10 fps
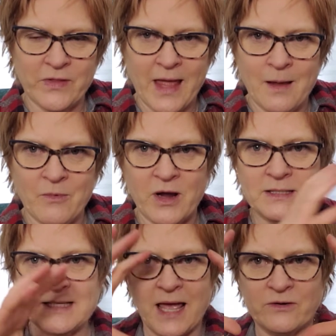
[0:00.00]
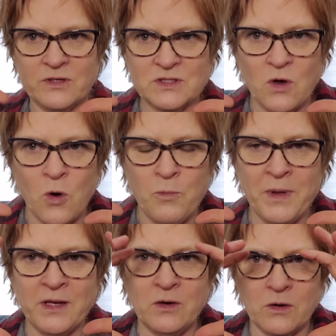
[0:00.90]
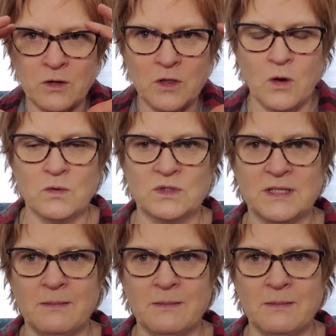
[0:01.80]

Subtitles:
that MRI scanner, is open or closed.